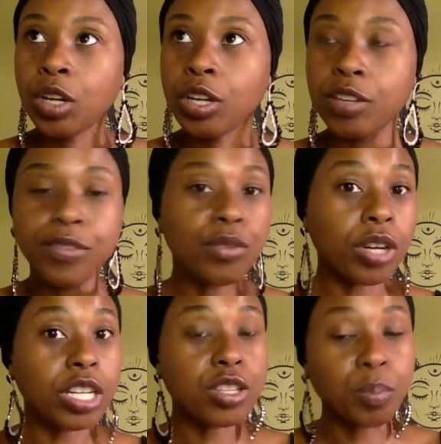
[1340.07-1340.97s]
If you
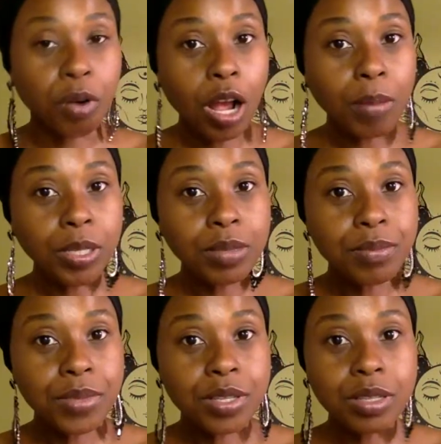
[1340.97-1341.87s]
run into
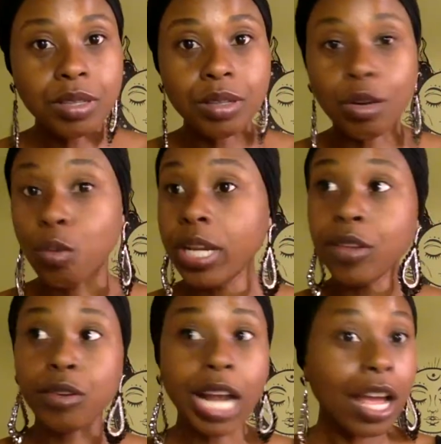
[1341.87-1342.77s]
problems, we
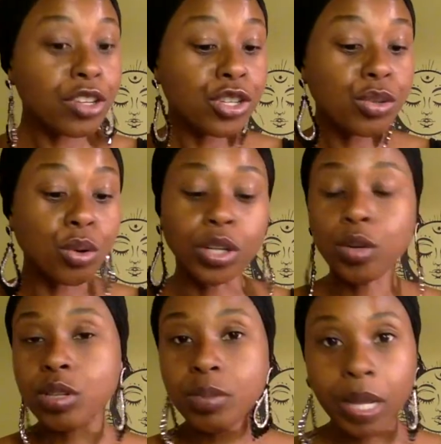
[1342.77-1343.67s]
either got you or
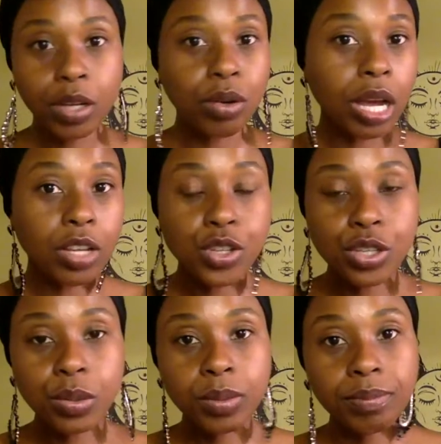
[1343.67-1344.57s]
know somebody who got
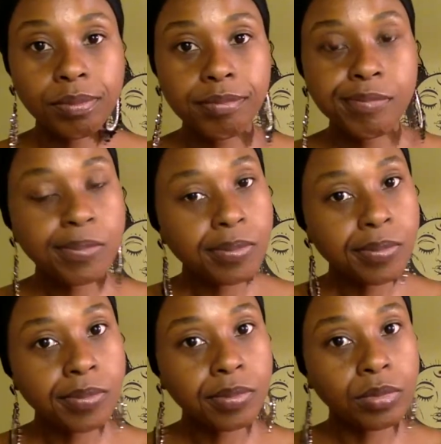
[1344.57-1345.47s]
you,
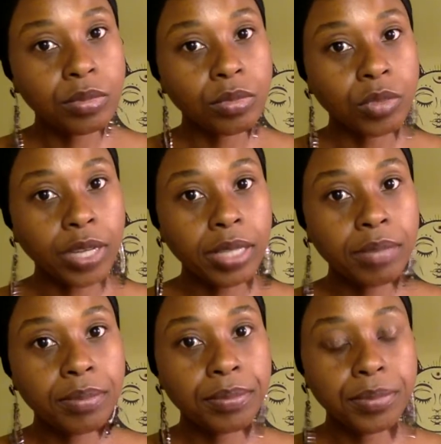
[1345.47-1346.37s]
right?
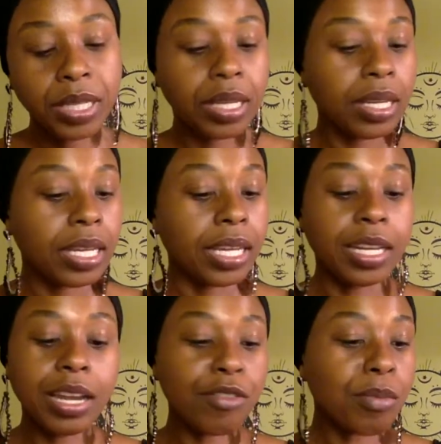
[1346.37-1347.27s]

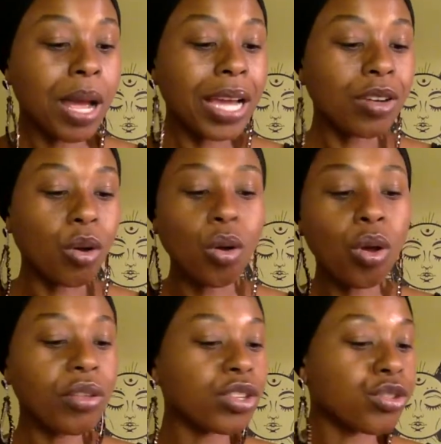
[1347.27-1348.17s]
And never mind
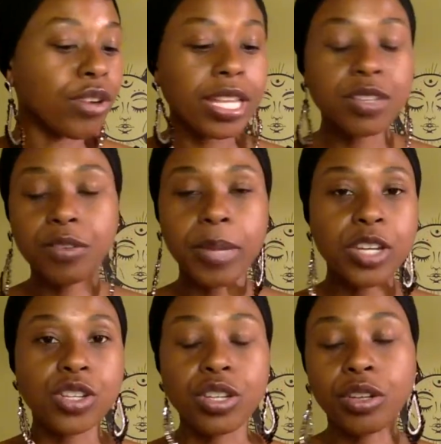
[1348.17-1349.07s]
all the
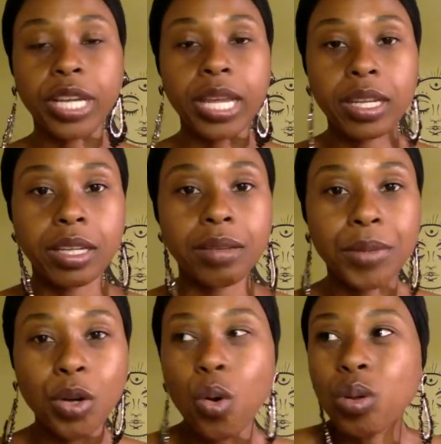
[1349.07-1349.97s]
transformation you're getting.
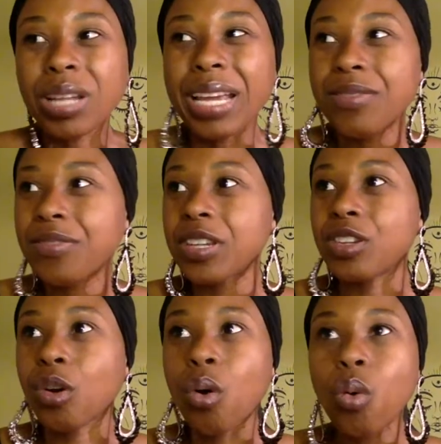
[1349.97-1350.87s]
Your whole life,
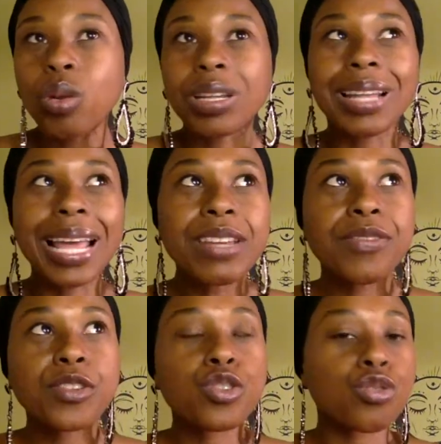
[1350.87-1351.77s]
your whole life
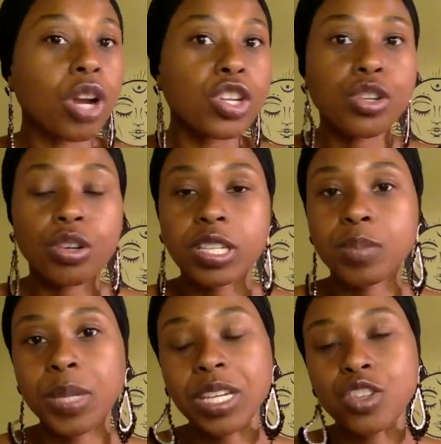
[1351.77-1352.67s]
structure is
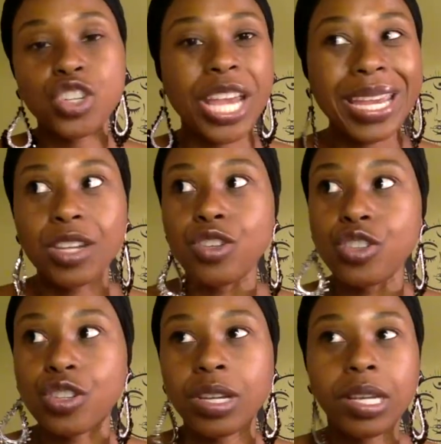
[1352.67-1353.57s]
being
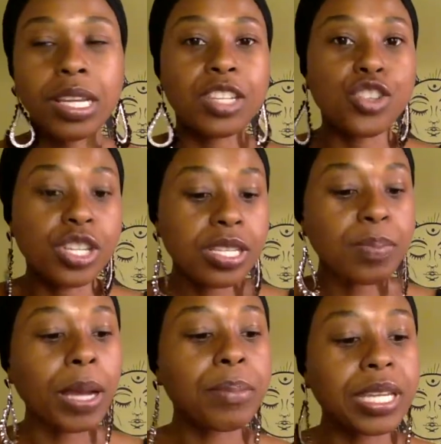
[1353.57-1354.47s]
changed just
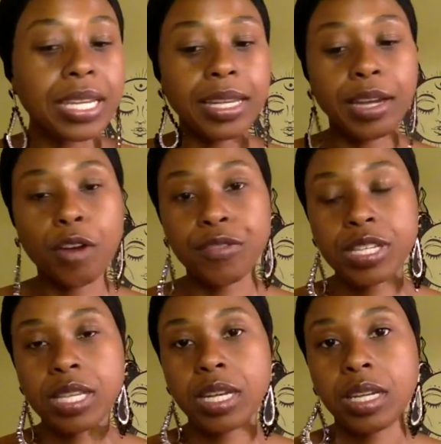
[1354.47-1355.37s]
by being in our
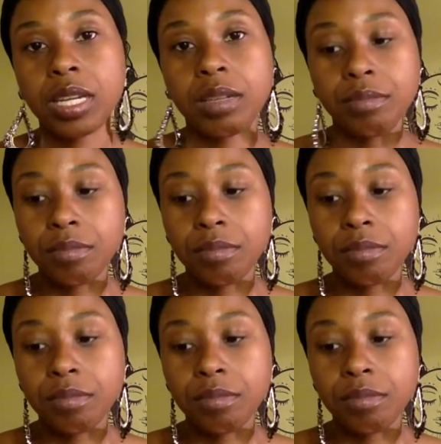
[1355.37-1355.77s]
vicinity,